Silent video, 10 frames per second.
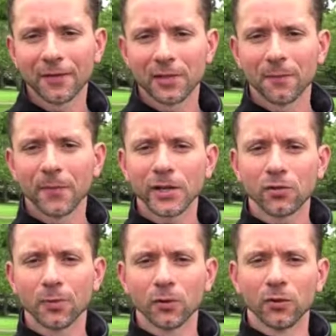some
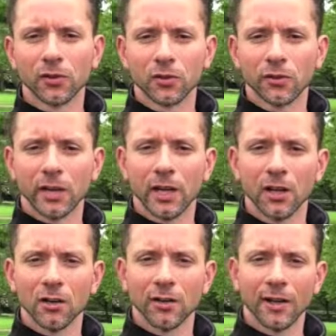measurable degree
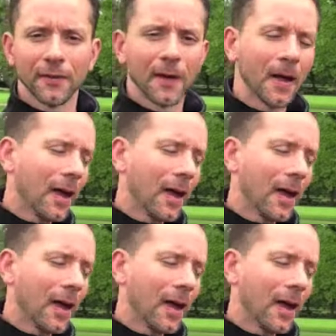or another.